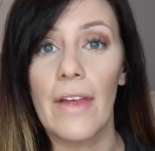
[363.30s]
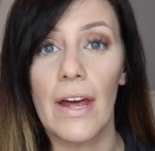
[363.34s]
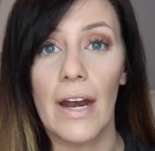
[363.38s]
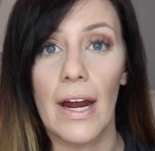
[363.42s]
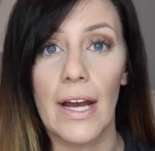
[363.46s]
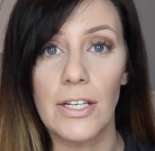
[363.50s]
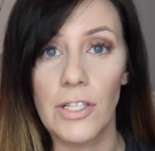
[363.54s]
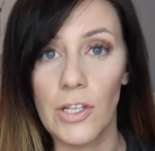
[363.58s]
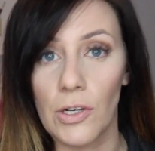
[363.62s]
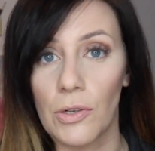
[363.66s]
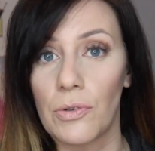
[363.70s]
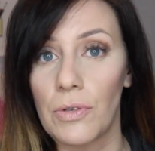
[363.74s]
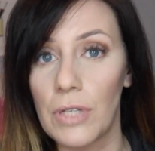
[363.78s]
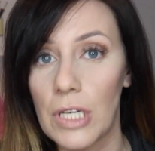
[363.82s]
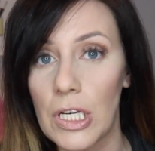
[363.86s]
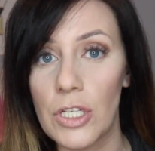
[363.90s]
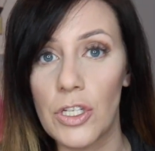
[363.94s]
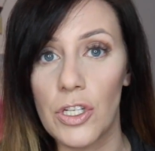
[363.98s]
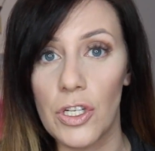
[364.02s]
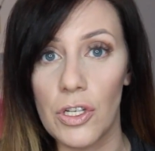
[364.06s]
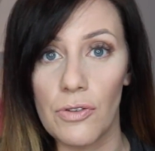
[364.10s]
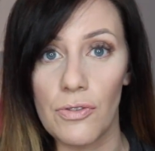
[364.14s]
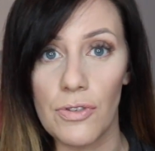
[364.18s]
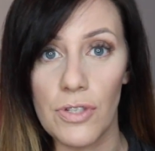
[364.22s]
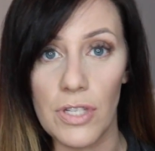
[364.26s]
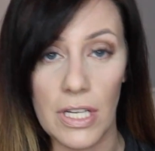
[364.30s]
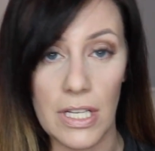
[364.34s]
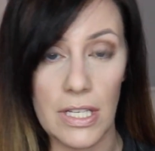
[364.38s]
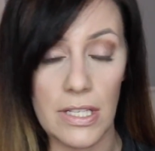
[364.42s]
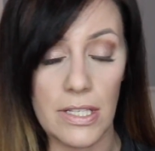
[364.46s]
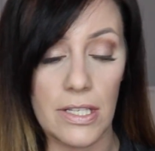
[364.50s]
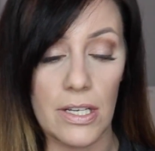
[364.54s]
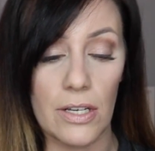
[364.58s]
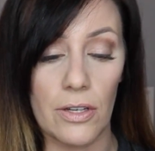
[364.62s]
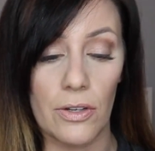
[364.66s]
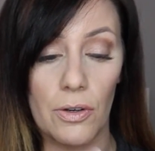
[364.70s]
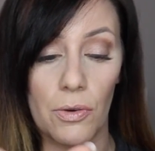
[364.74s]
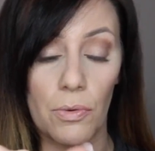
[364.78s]
that I don't need to use a
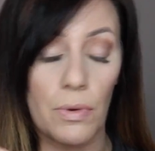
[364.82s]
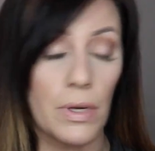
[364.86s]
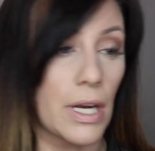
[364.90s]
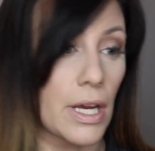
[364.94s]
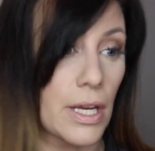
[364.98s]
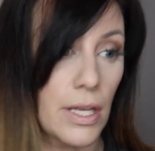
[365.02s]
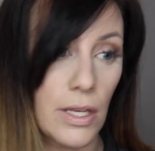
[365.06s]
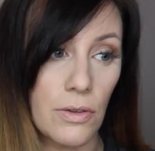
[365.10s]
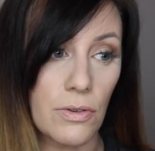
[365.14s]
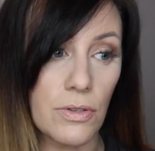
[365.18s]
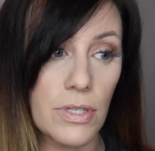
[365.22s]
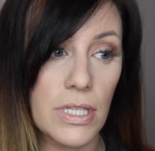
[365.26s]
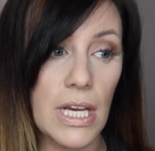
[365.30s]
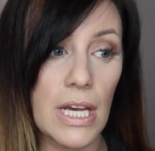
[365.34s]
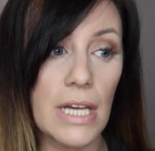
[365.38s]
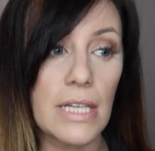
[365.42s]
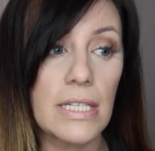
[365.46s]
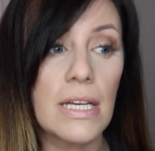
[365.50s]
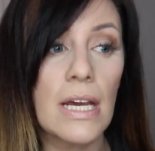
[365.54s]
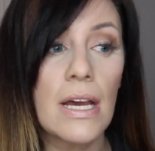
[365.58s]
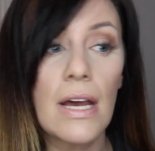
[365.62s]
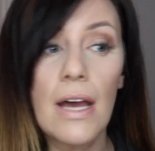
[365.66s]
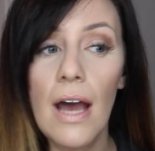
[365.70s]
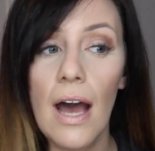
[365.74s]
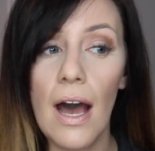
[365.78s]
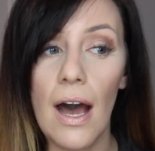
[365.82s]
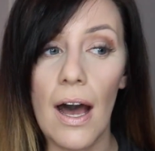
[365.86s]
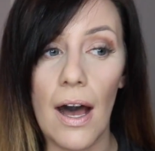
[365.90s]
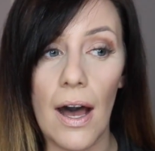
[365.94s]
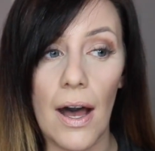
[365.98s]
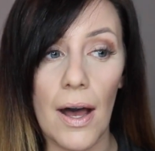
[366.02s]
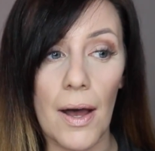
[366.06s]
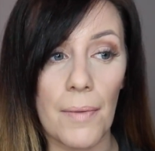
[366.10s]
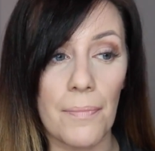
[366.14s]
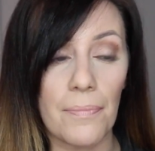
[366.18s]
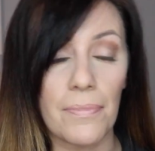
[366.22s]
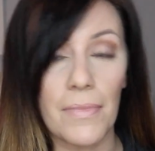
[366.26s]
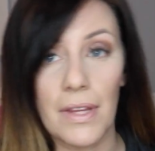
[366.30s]
concealer when I use it,
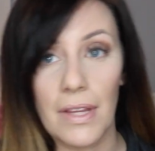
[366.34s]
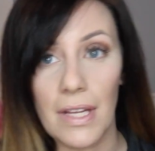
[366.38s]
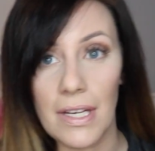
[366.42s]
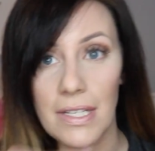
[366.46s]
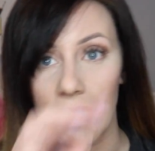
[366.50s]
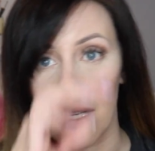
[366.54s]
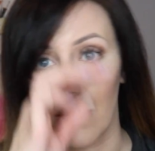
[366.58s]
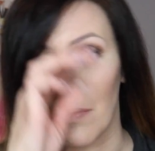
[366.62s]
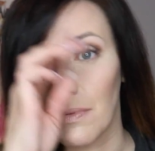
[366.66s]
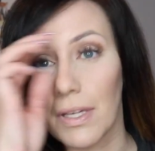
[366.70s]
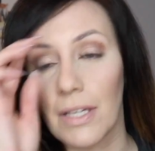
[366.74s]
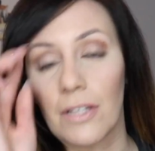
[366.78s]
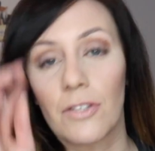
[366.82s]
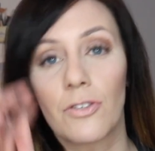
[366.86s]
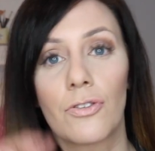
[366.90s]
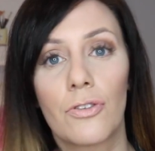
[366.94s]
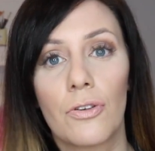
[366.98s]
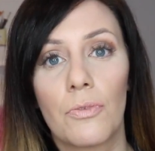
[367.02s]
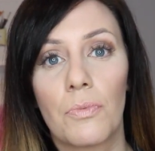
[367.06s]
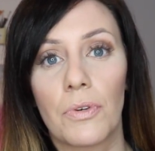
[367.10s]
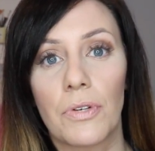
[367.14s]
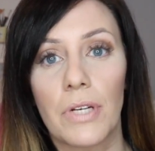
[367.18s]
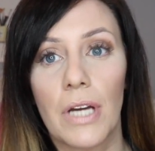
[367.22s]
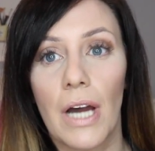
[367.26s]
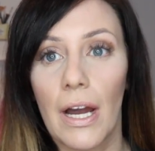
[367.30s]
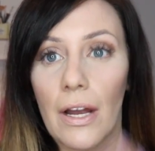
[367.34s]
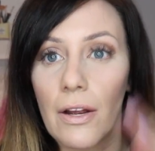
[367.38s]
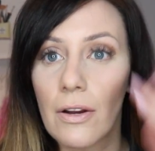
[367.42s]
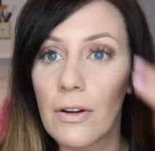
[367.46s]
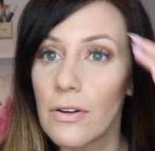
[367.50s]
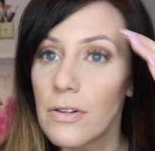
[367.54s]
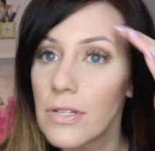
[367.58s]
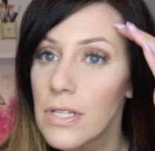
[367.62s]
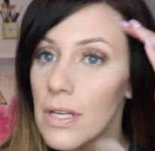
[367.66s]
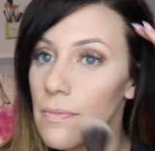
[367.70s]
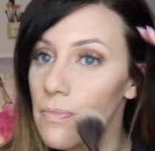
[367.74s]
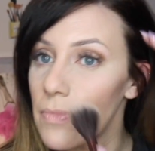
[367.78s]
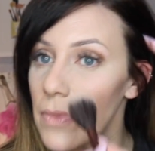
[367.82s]
unless I'm like super tired
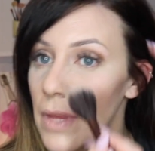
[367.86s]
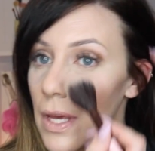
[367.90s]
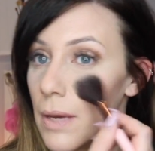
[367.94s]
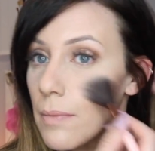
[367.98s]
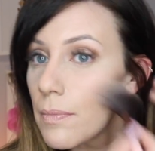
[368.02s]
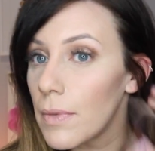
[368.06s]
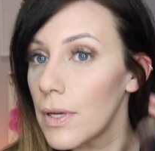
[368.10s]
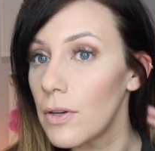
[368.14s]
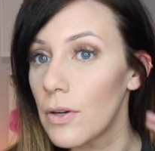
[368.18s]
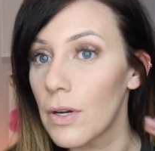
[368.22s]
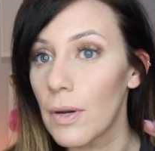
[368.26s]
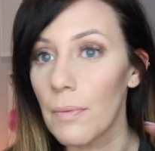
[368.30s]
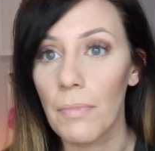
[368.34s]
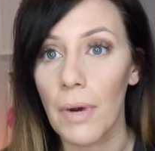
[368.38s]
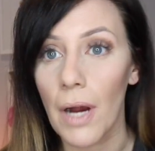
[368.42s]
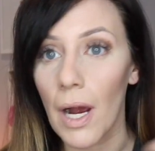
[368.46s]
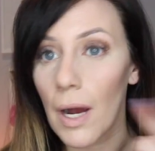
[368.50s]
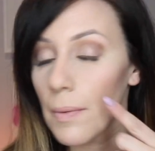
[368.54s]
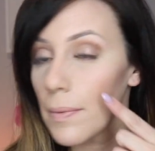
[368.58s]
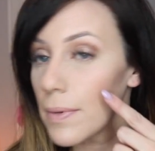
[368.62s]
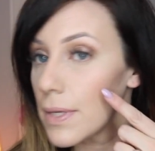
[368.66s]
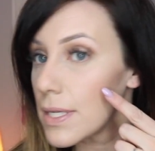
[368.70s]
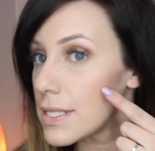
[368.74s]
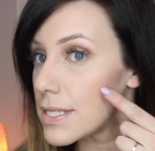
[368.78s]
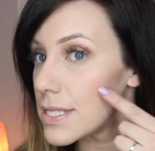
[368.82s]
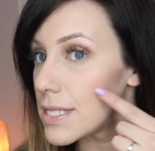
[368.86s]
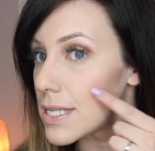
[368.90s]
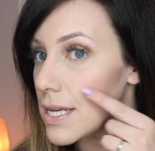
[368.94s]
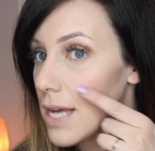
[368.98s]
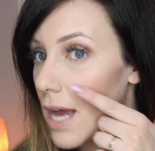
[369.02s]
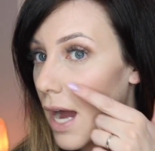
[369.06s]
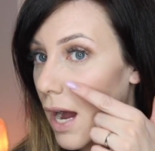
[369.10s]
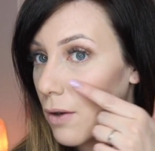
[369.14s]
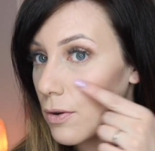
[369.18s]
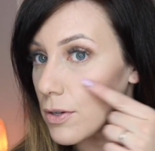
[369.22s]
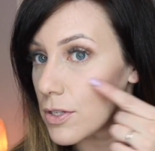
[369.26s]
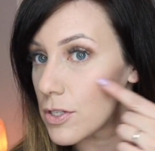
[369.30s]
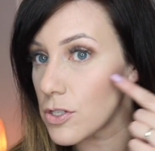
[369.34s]
or something, but you can probably see
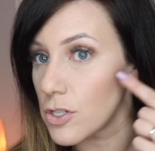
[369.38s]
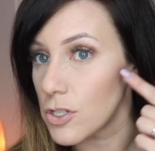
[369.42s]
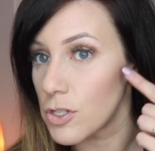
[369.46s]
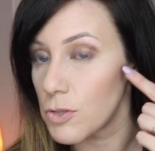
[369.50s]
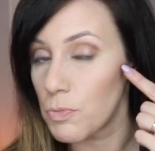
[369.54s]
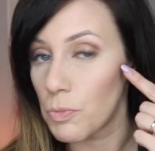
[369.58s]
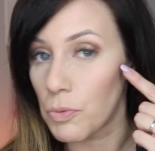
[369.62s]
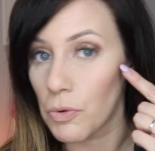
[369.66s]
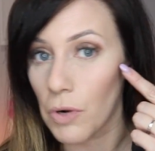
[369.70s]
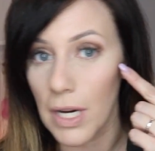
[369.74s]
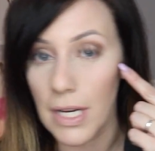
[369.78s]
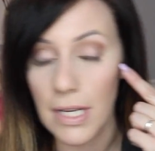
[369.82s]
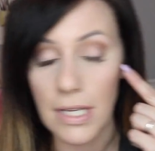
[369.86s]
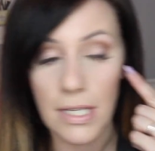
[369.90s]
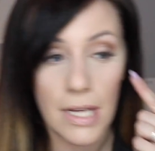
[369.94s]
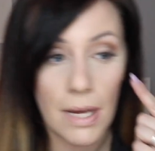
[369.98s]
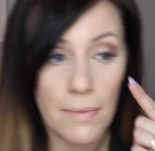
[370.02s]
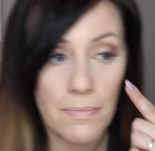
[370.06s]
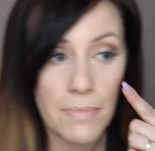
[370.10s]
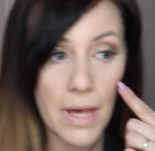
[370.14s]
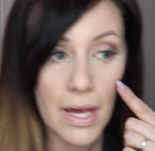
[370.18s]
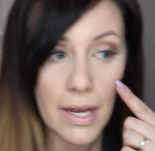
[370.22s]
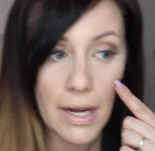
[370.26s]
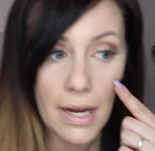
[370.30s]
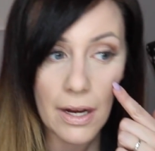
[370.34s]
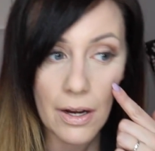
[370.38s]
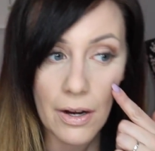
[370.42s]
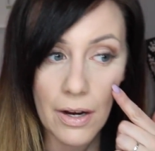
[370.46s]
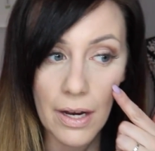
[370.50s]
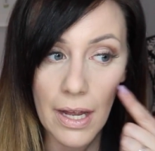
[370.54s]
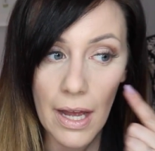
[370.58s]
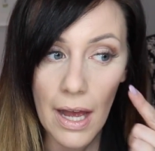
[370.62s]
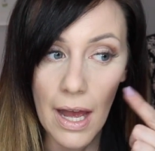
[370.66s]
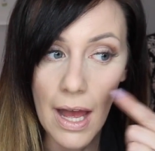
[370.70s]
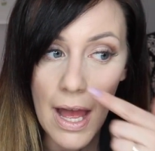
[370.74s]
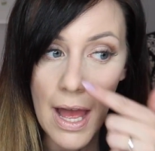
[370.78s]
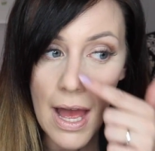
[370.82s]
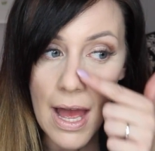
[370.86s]
how it's just brightened up that
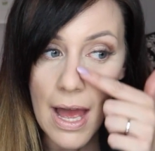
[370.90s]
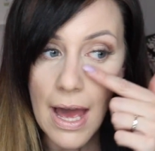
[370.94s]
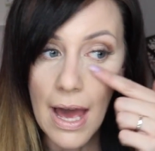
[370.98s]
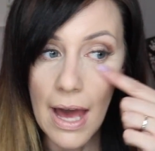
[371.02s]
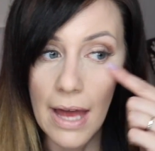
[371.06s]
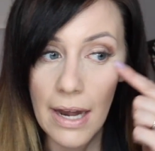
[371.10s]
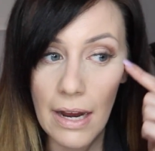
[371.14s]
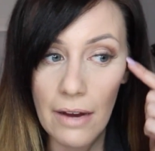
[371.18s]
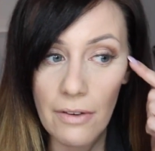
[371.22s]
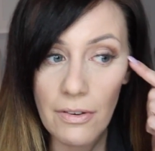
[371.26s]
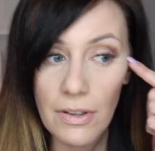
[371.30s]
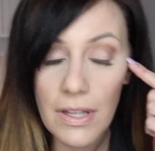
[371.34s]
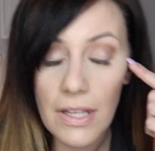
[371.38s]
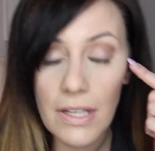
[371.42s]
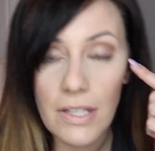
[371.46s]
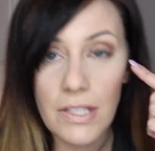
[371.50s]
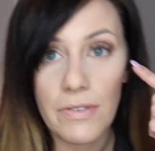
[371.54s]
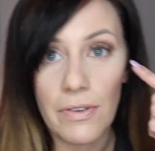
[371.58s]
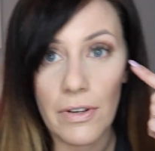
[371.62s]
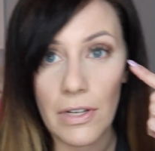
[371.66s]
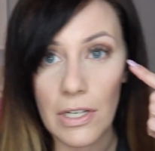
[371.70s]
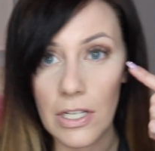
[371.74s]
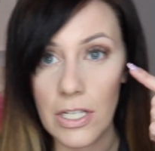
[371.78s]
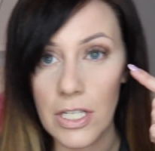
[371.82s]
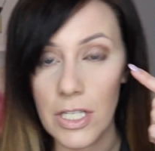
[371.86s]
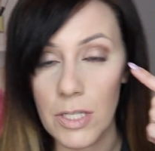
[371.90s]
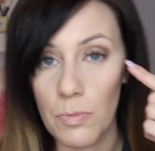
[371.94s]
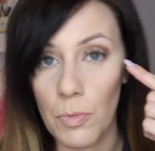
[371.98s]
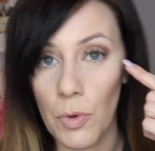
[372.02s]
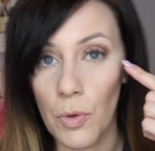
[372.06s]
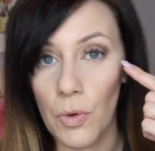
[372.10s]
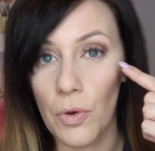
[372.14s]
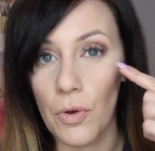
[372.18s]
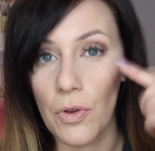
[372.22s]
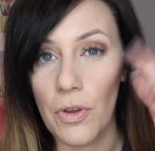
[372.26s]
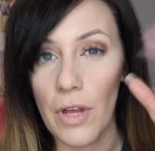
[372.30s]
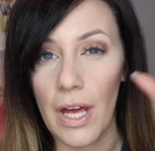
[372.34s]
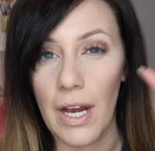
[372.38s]
area and everything's very
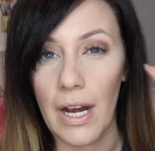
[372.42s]
smooth.